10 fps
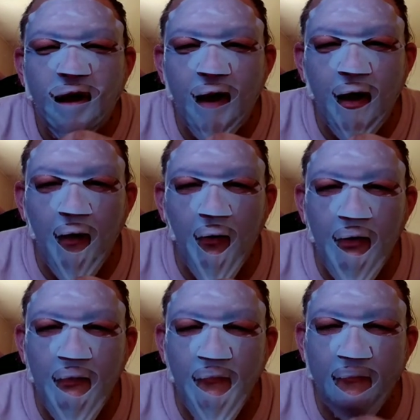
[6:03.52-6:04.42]
and
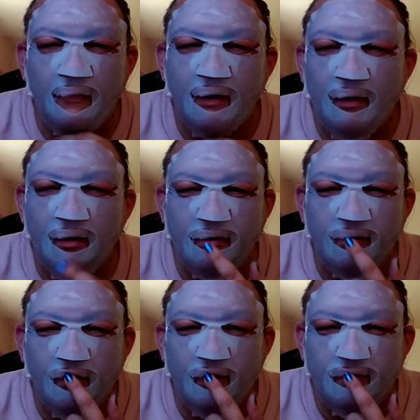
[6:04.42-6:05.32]
went to the mat
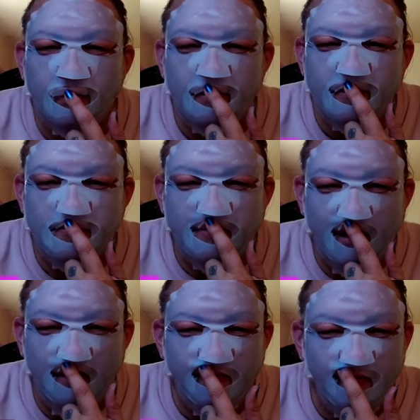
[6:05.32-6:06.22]
and did some
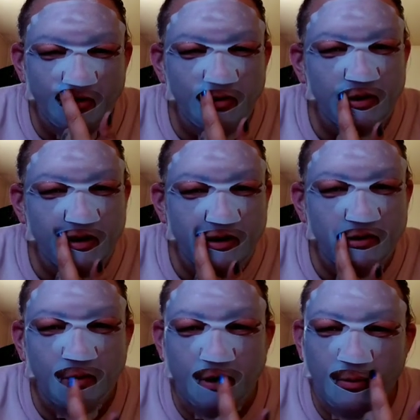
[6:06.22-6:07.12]
time for me
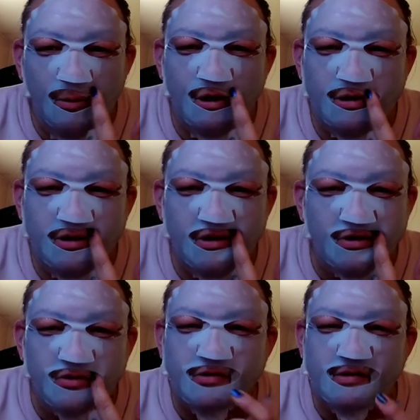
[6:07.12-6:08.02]
and watched
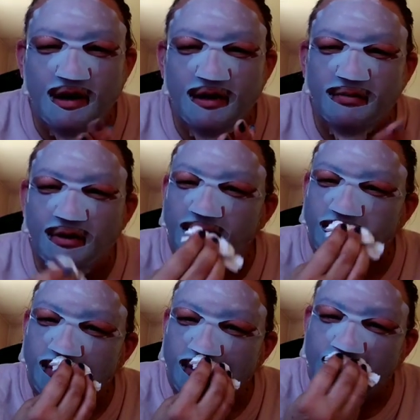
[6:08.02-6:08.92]
those.
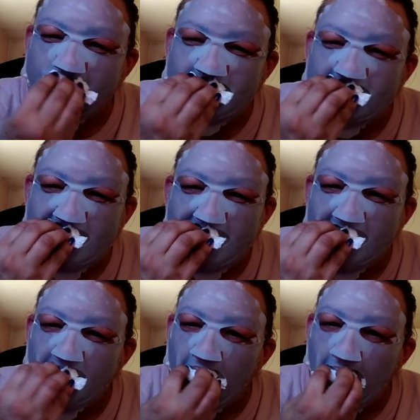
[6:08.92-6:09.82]
I'd really like to
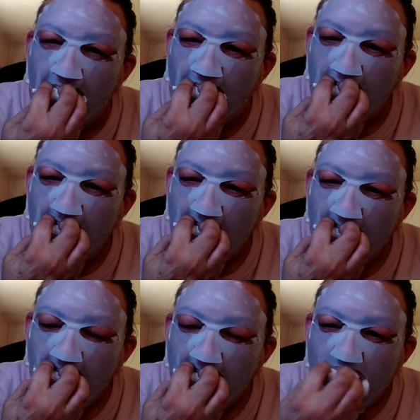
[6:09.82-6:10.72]
know.
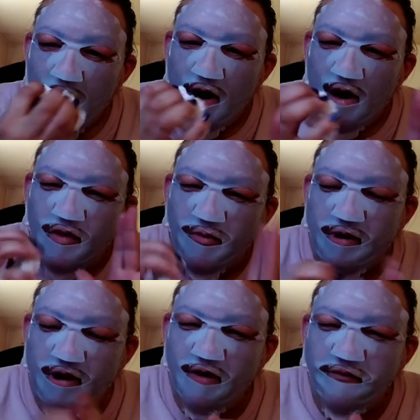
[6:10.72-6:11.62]
The
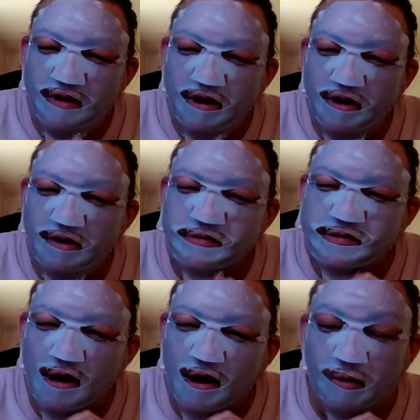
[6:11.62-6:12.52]
PR
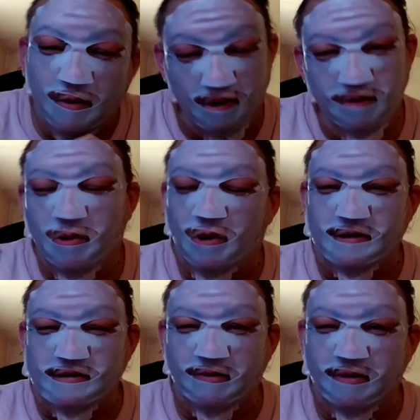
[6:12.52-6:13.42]
videos are really
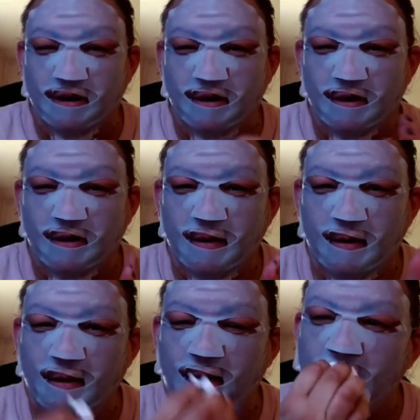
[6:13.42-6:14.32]
important to me.
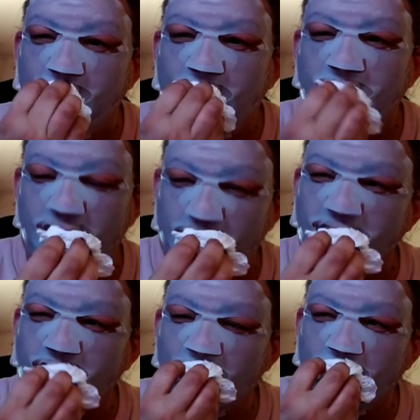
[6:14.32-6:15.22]
Really
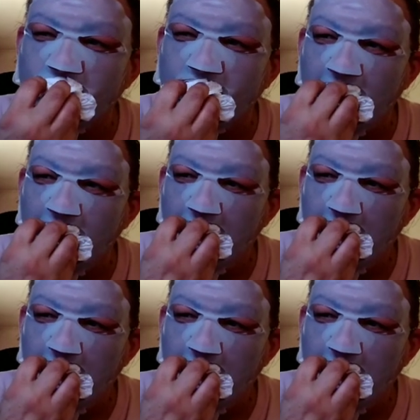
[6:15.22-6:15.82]
important.